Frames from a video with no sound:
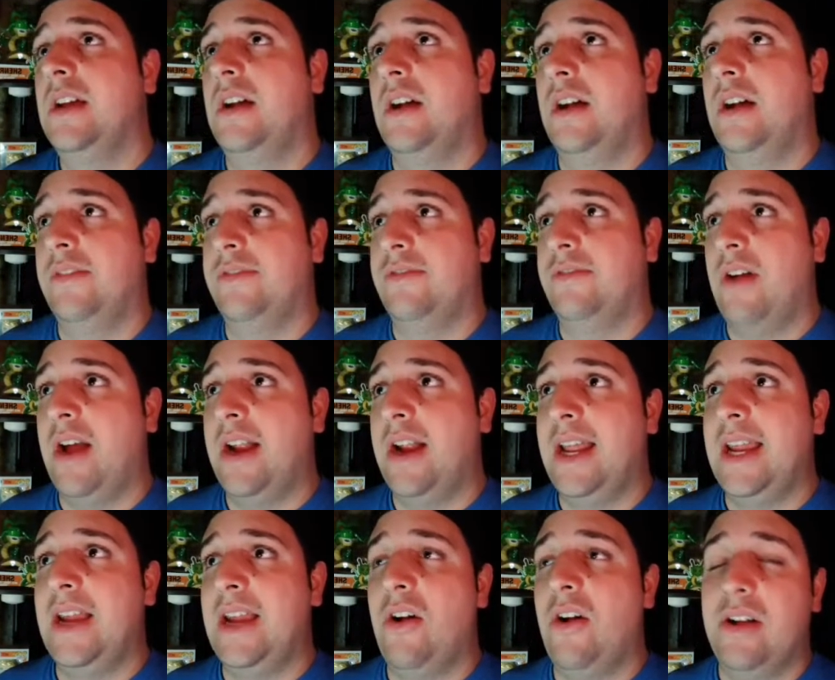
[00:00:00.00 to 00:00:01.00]

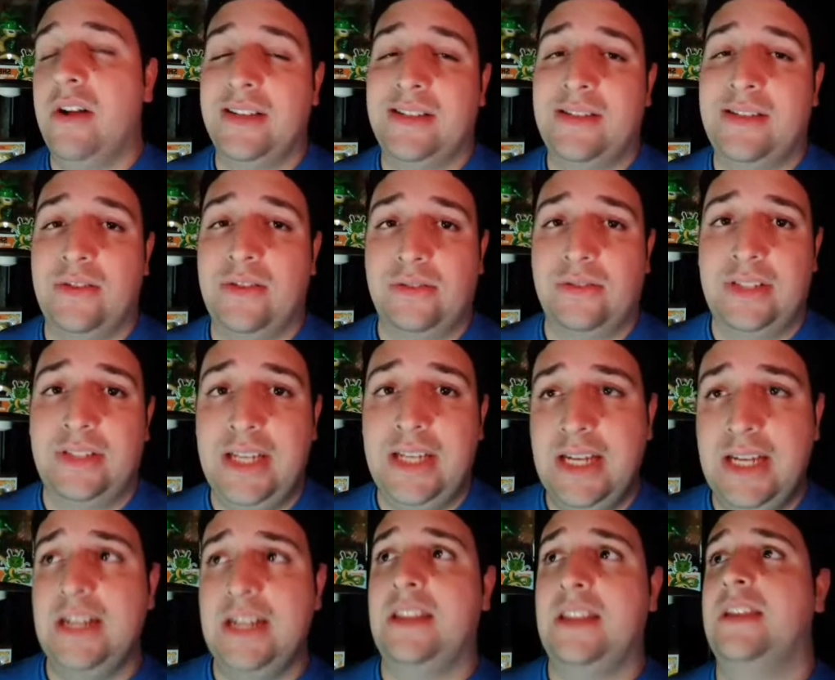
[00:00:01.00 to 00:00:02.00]
Friday, August
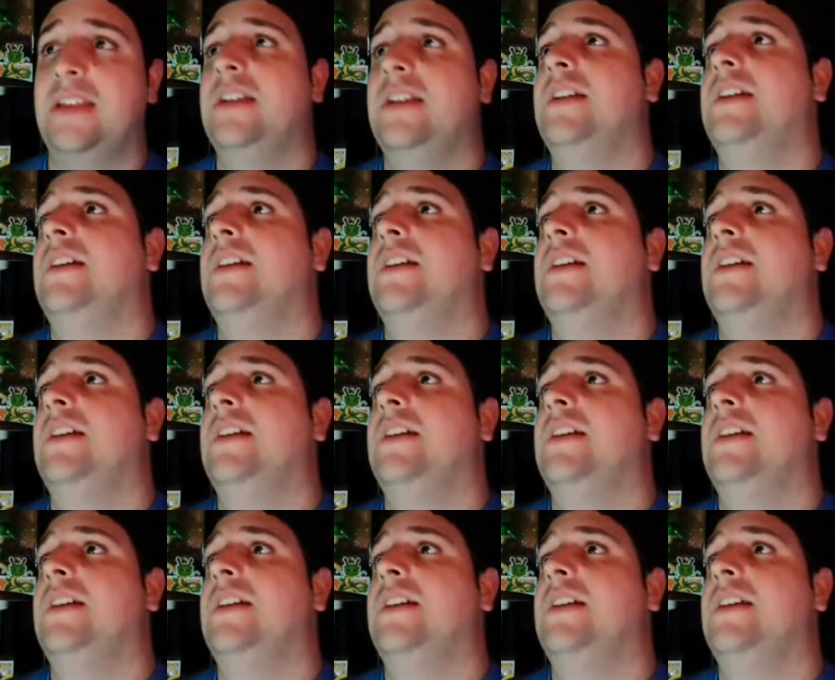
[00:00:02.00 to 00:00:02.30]
13th.